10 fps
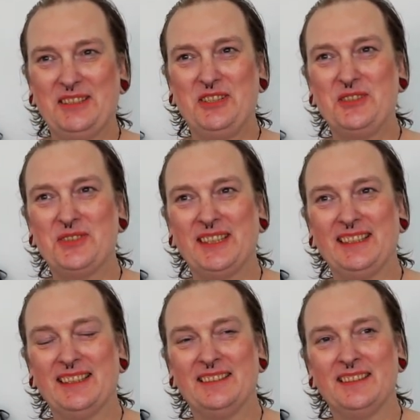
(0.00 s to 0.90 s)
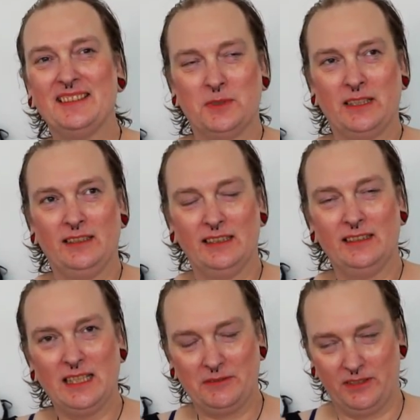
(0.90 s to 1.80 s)
everything. And when I
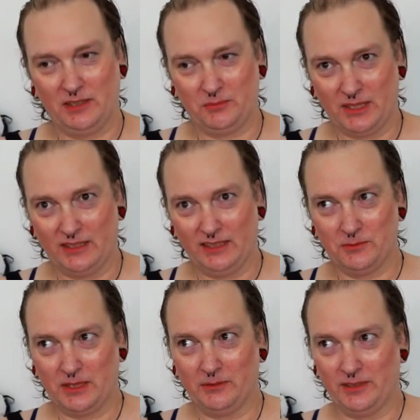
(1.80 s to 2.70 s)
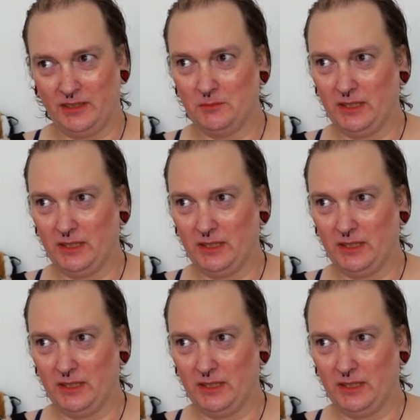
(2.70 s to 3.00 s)
didn't have this body, when I was in